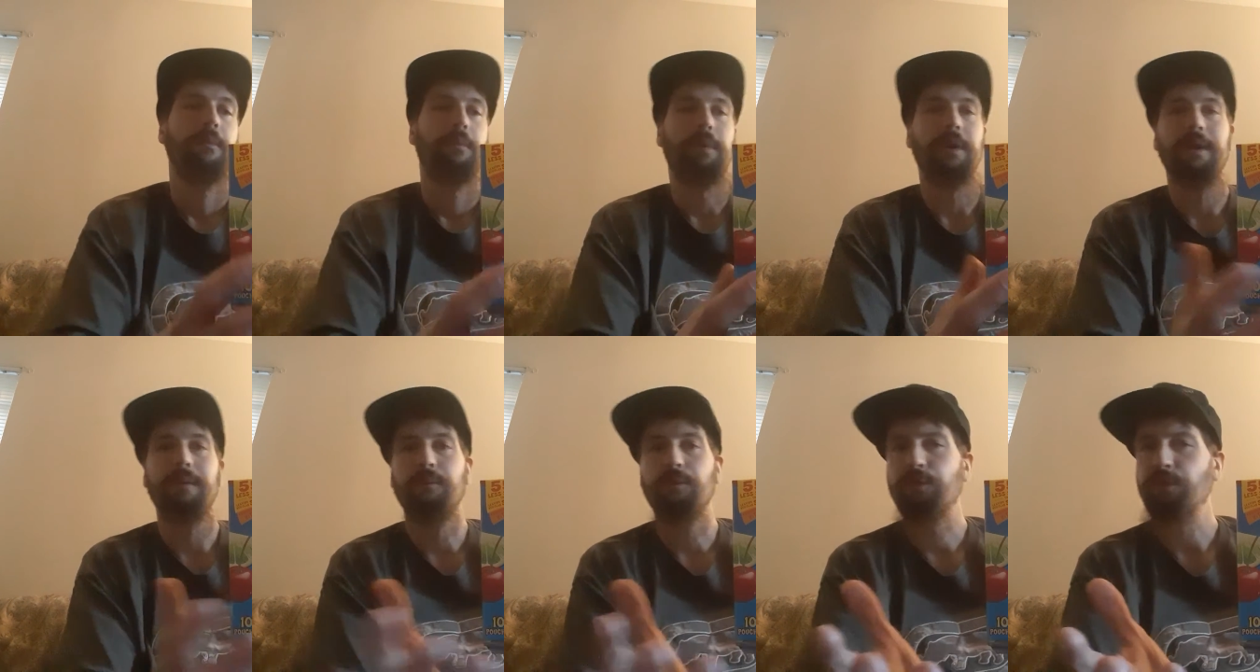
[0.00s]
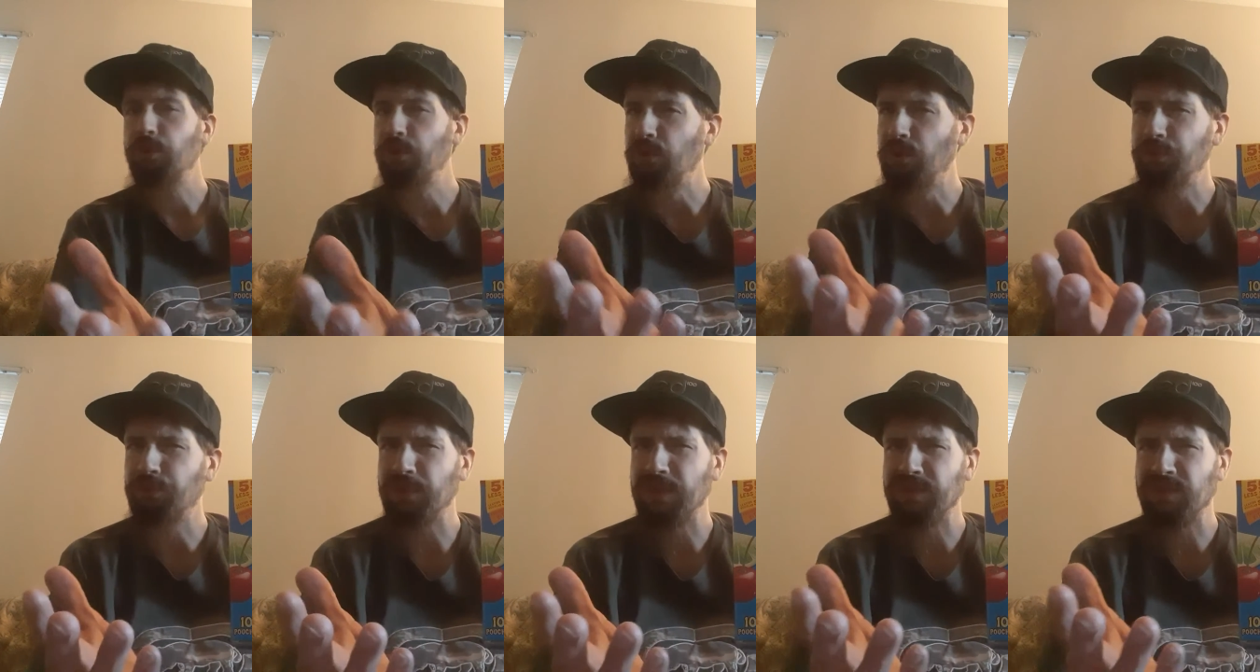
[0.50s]
but soda
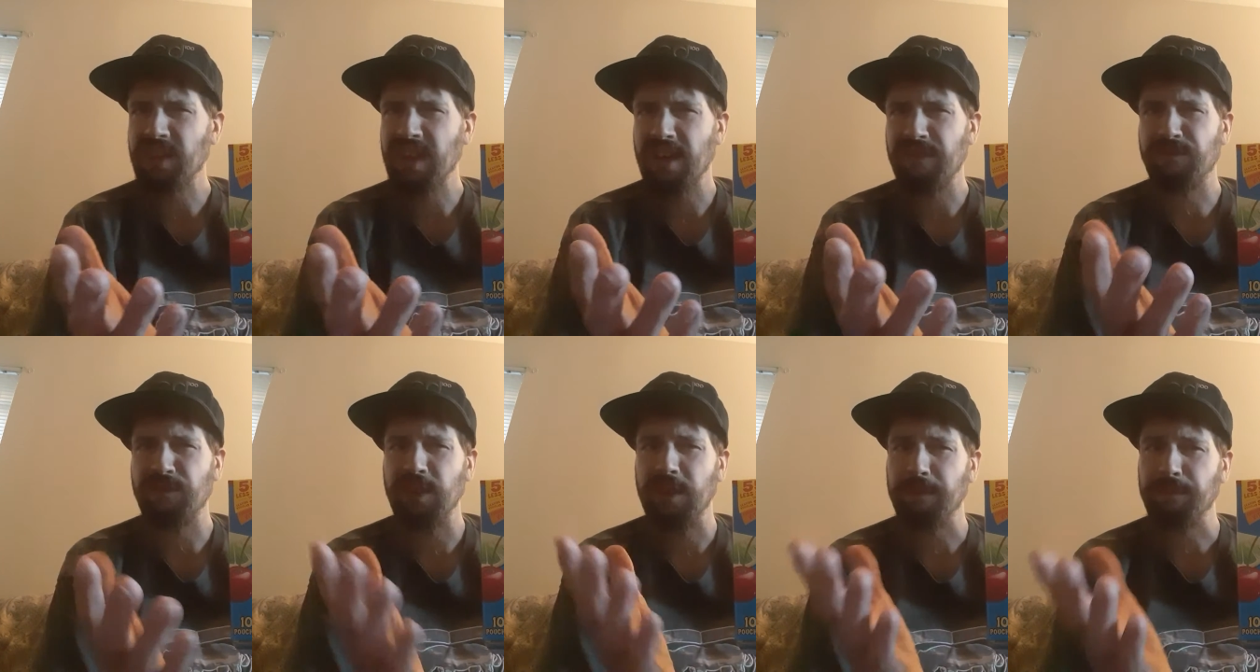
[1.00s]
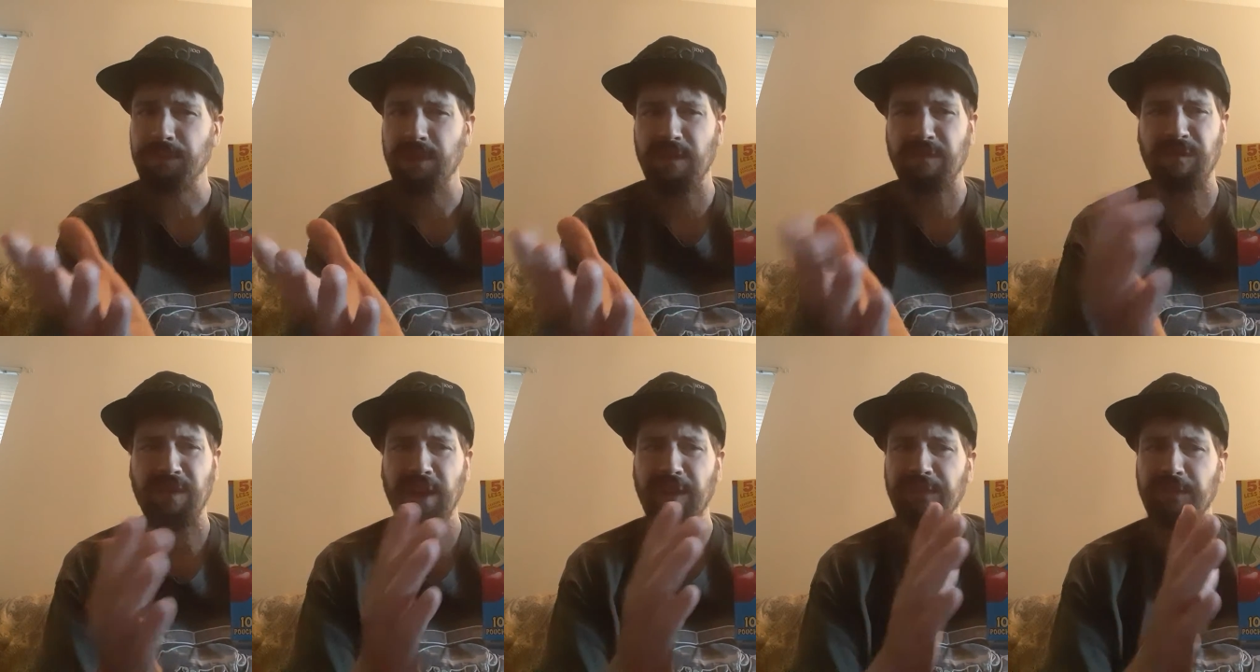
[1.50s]
also has caffeine. They
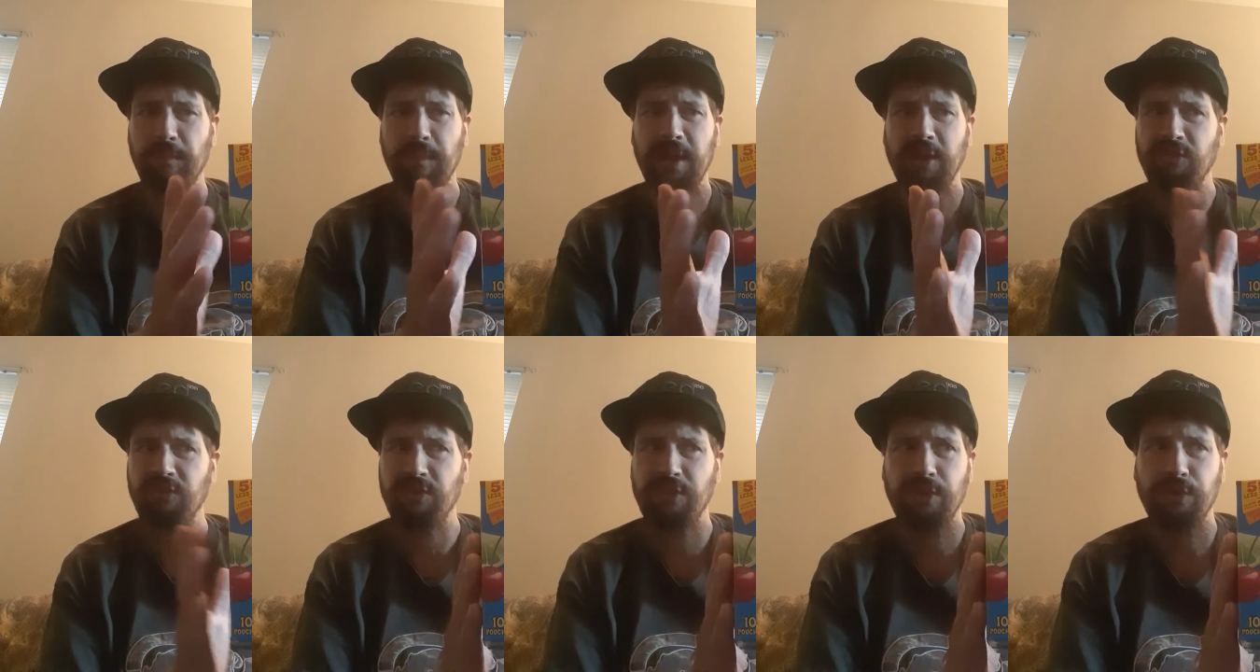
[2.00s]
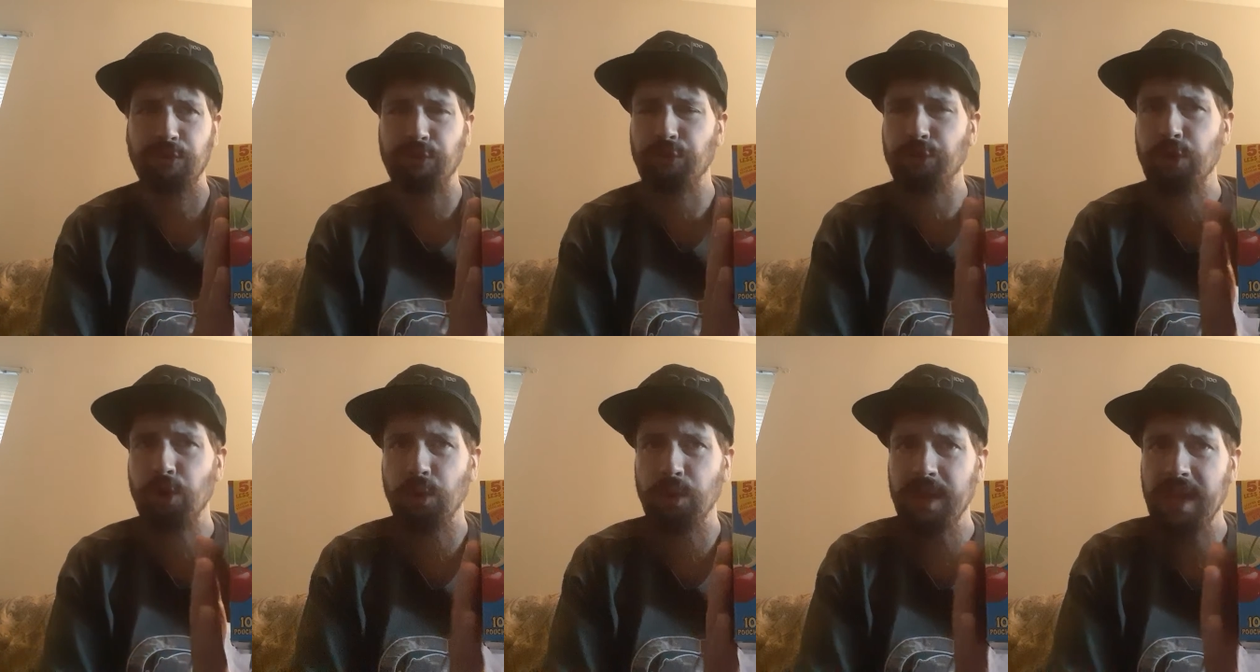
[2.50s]
failed to mention there is
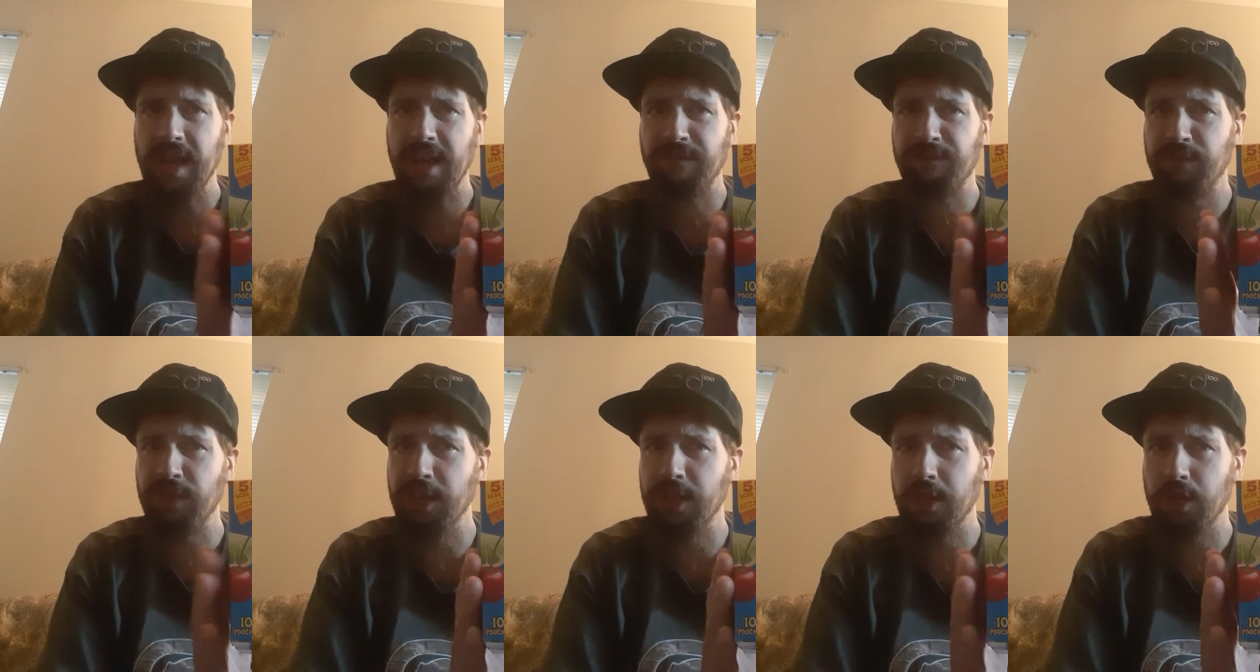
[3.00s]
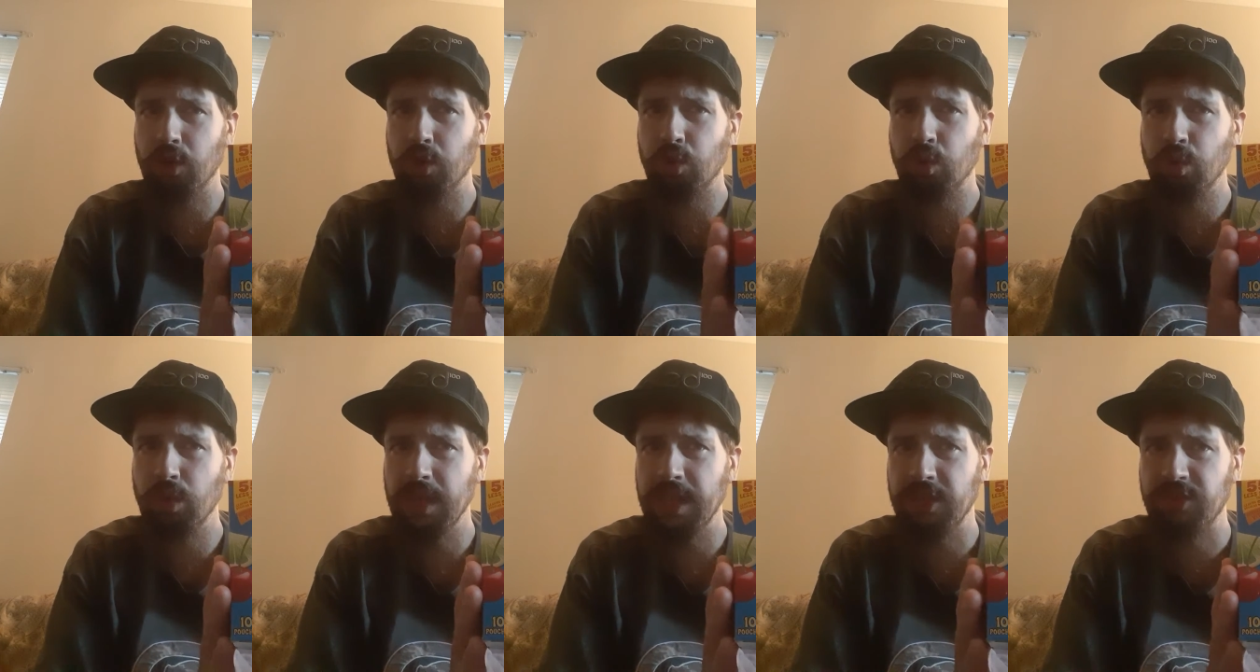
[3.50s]
no caffeine in
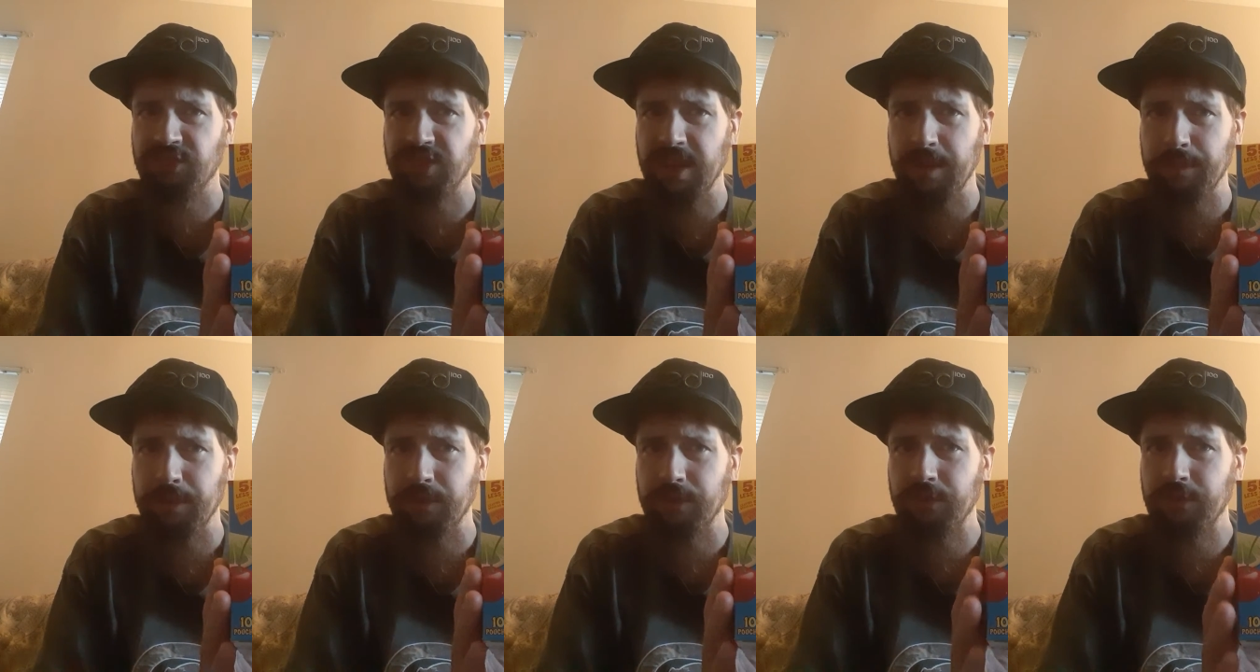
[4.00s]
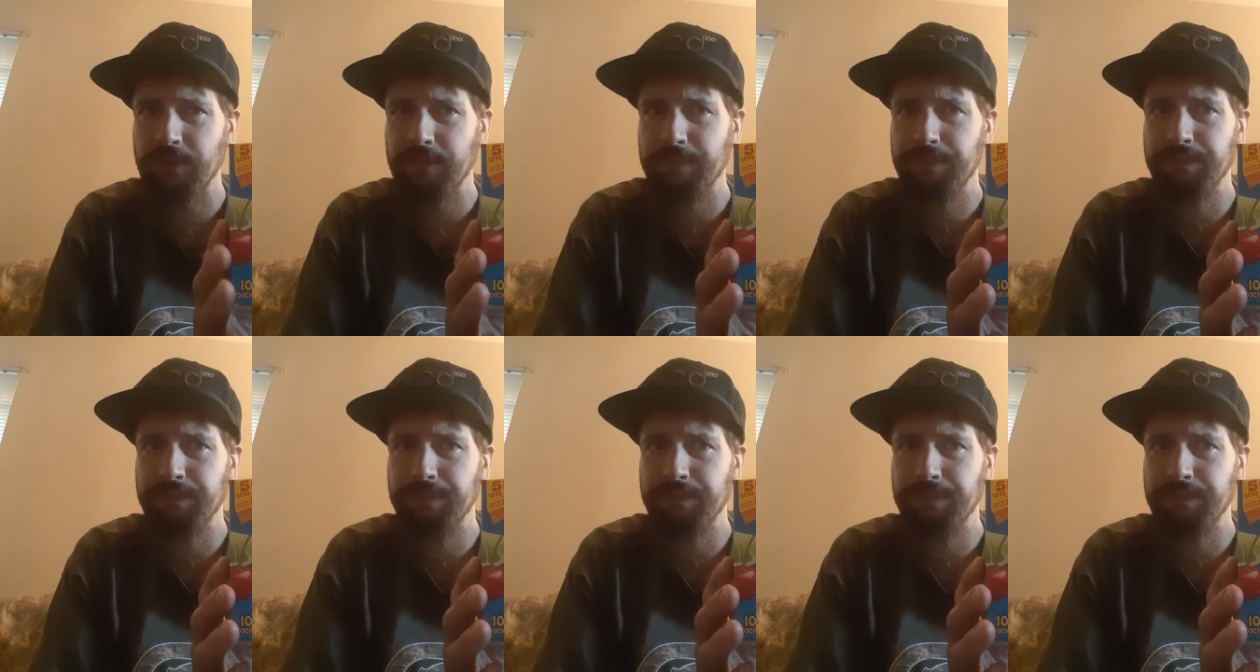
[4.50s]
Kool-Aid Jammers.